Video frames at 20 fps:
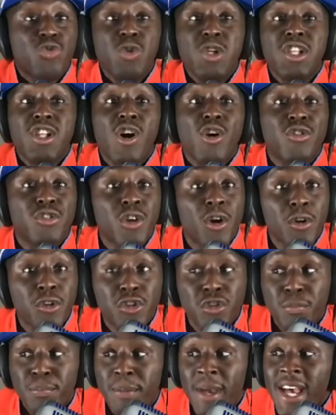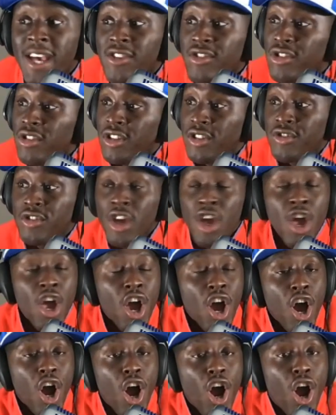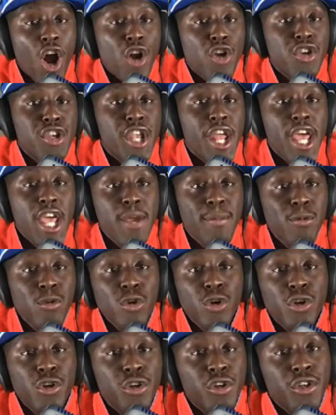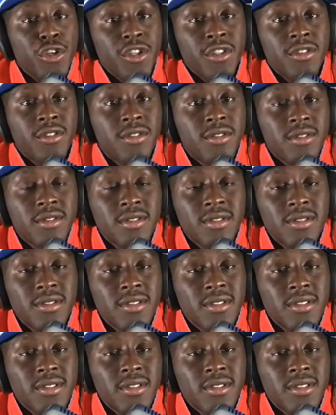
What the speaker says: We lost our specialists. Our neighborhoods